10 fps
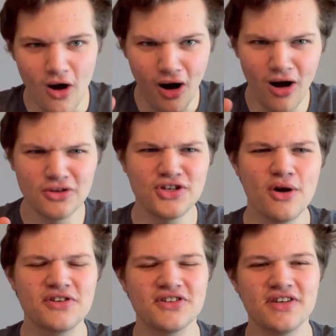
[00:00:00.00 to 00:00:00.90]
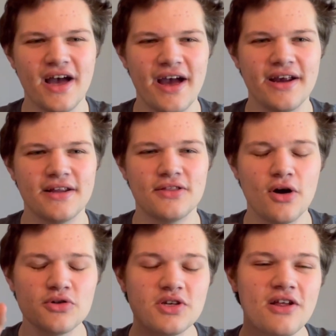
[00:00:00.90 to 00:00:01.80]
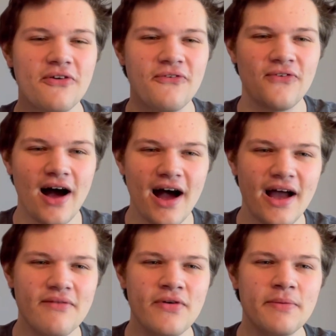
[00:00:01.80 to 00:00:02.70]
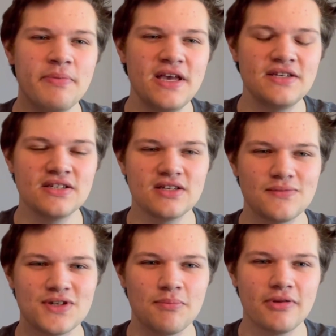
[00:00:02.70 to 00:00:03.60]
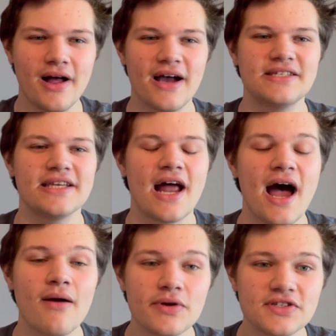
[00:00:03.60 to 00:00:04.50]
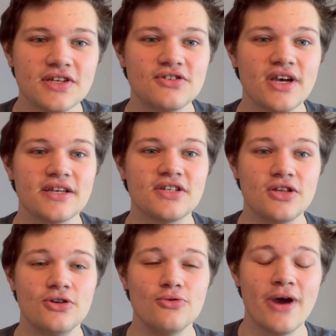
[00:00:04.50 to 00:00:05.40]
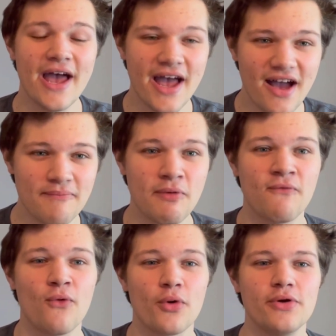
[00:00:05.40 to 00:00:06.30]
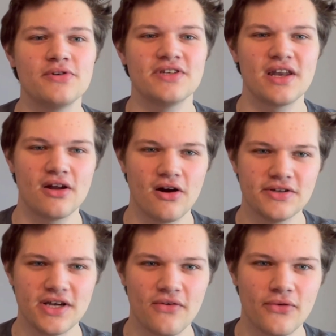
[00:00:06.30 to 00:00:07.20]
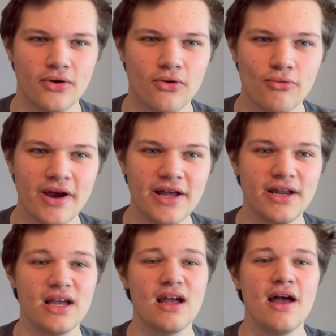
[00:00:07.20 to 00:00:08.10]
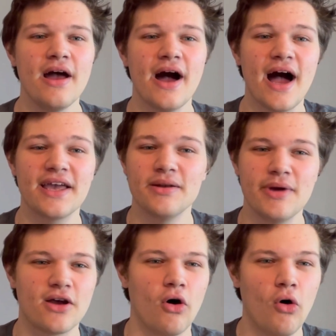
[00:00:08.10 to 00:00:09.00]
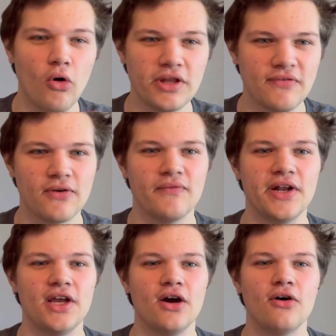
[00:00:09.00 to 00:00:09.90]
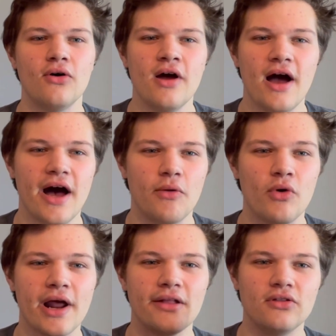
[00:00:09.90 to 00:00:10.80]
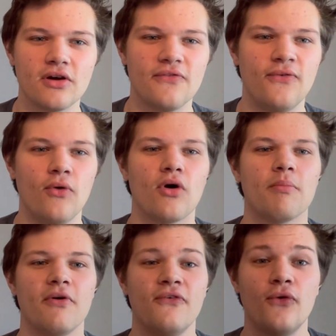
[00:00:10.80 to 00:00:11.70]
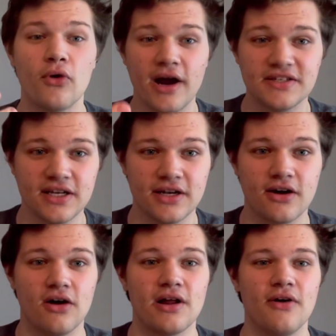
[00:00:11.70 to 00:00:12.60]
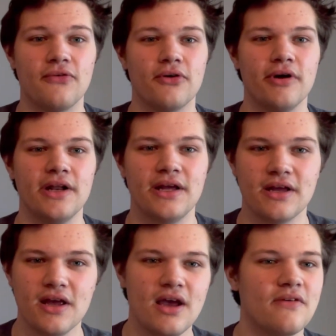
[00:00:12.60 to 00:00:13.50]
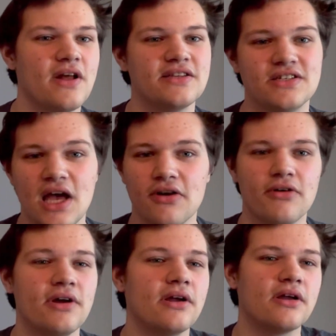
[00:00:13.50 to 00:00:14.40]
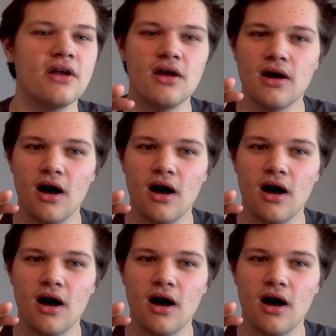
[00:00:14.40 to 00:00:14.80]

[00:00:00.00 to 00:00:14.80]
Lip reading: All jokes aside, those are the 5 pieces of supplies that I would suggest you have before you send cards out for grading. I can make a whole different video on what I look for before I send a card out for grading. That's centering,